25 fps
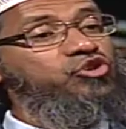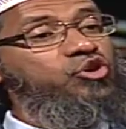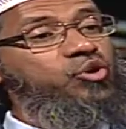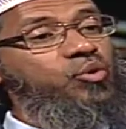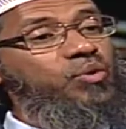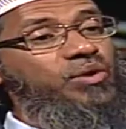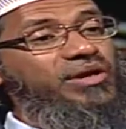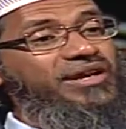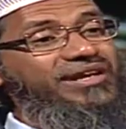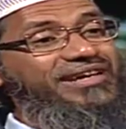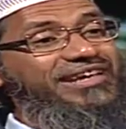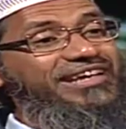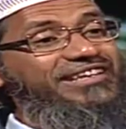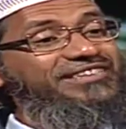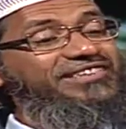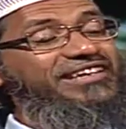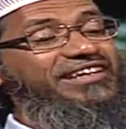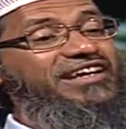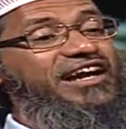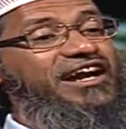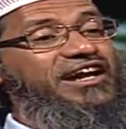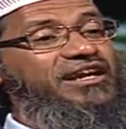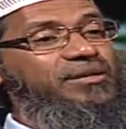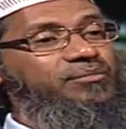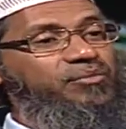should lower her gaze
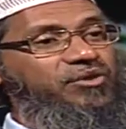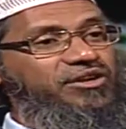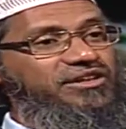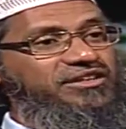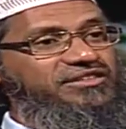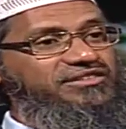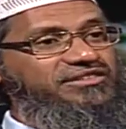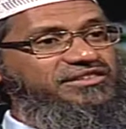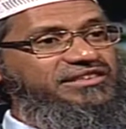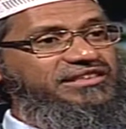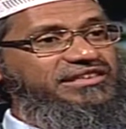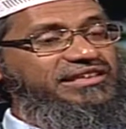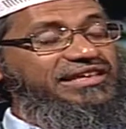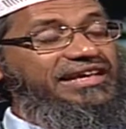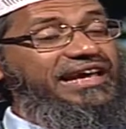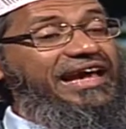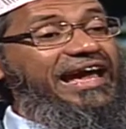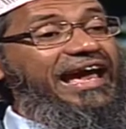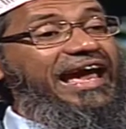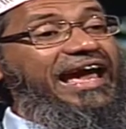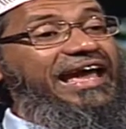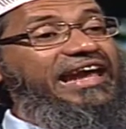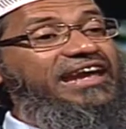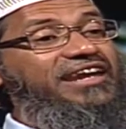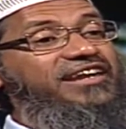and guard her modesty,
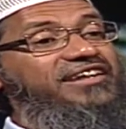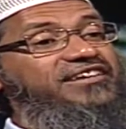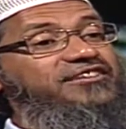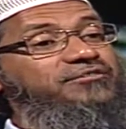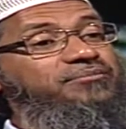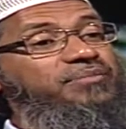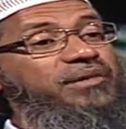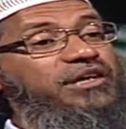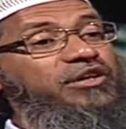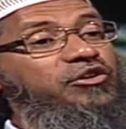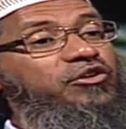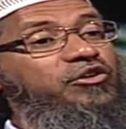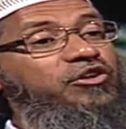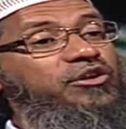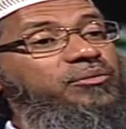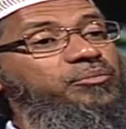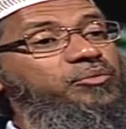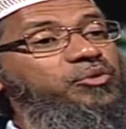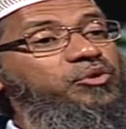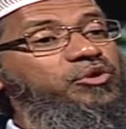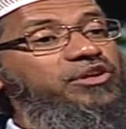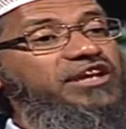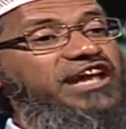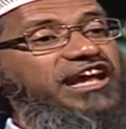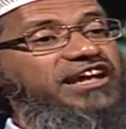and display not a
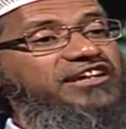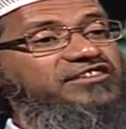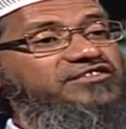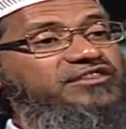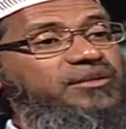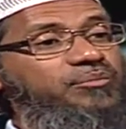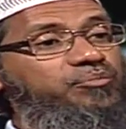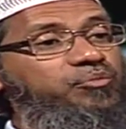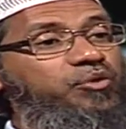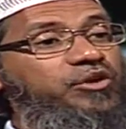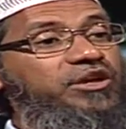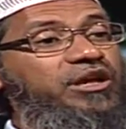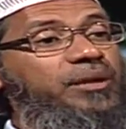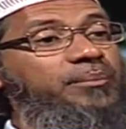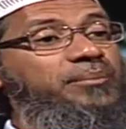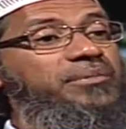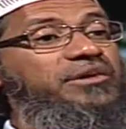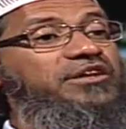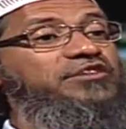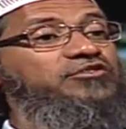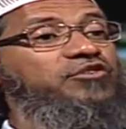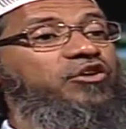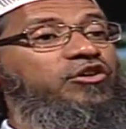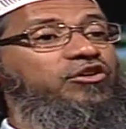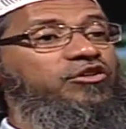beauty except what
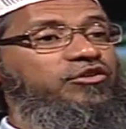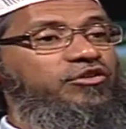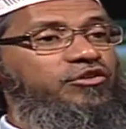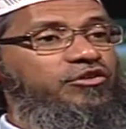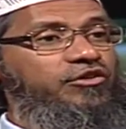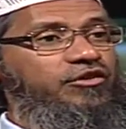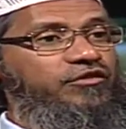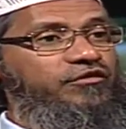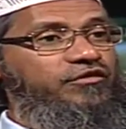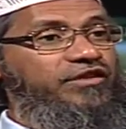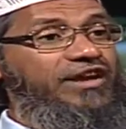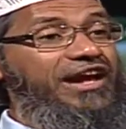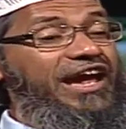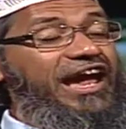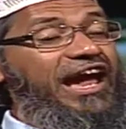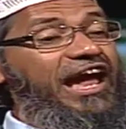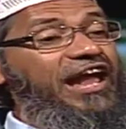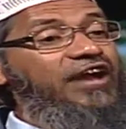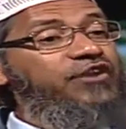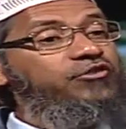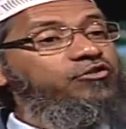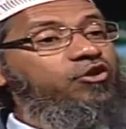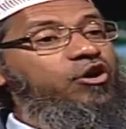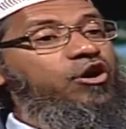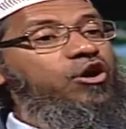appears ordinary of,
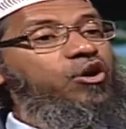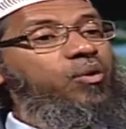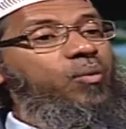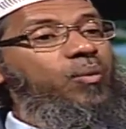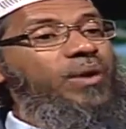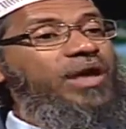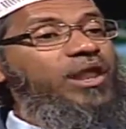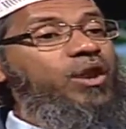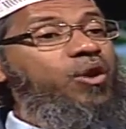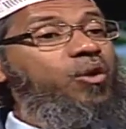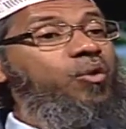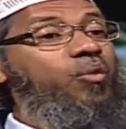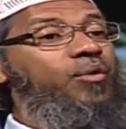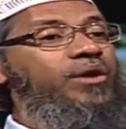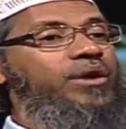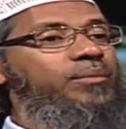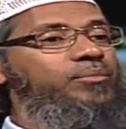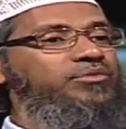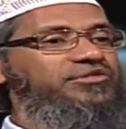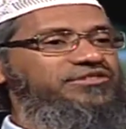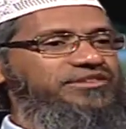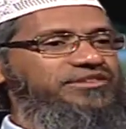and draw her veil over her